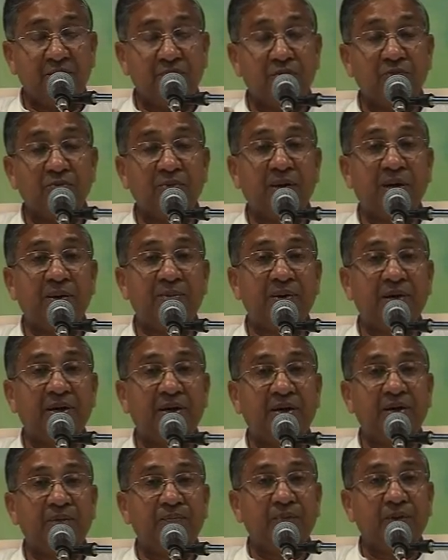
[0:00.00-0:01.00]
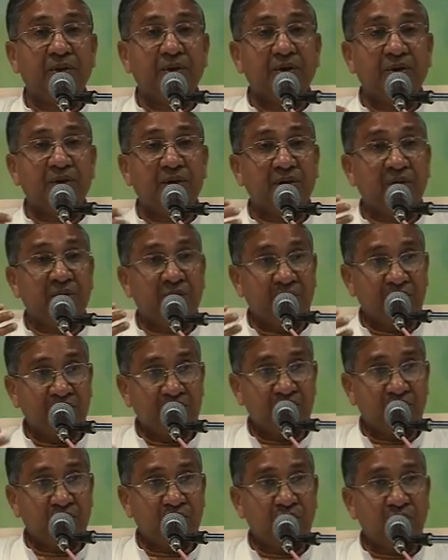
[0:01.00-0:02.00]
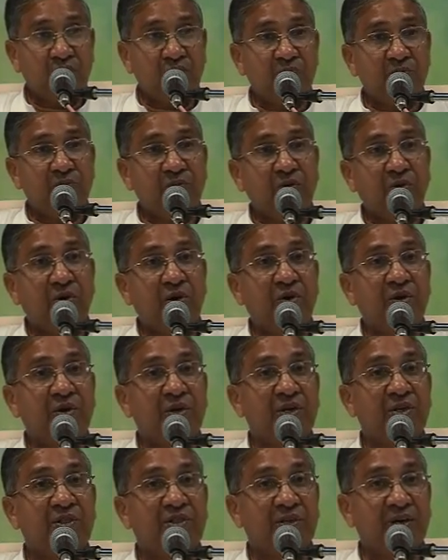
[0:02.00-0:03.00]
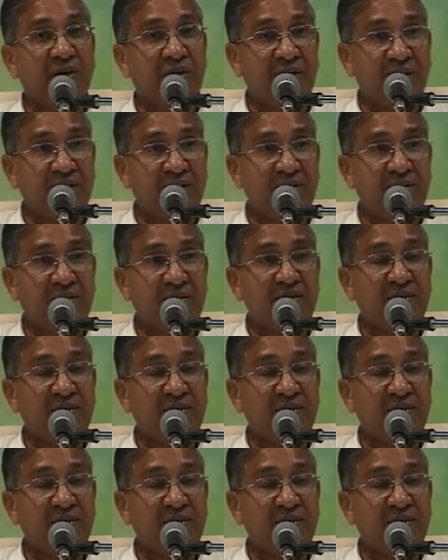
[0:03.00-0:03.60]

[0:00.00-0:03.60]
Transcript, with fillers: to Baba in his room or in the hut,